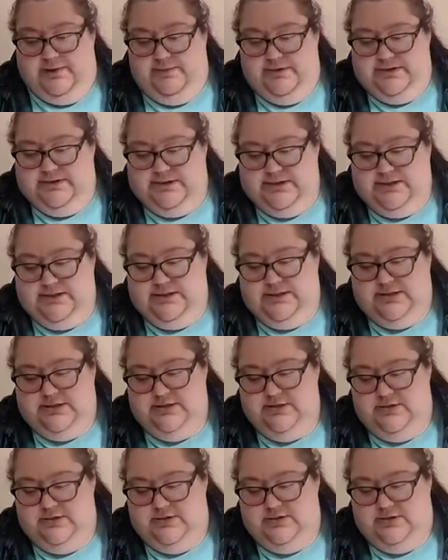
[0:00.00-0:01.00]
was
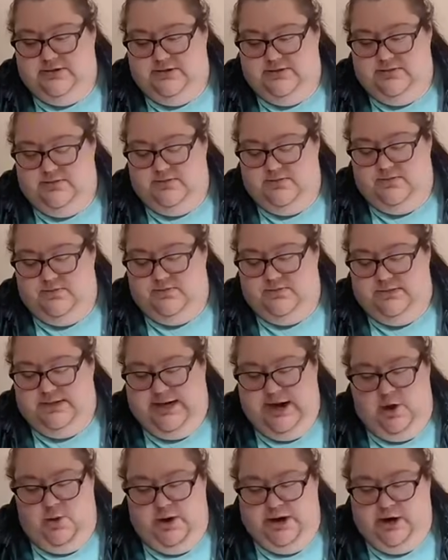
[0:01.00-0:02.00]

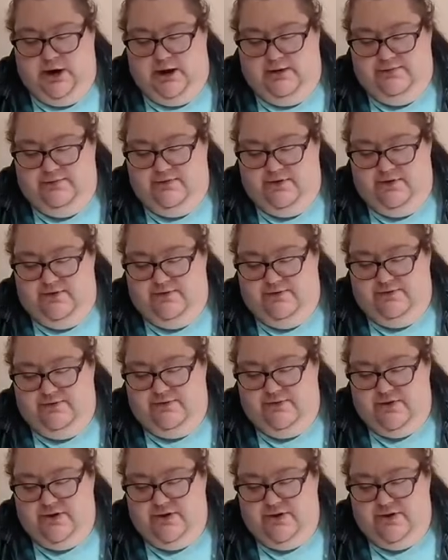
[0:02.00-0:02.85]
going off of,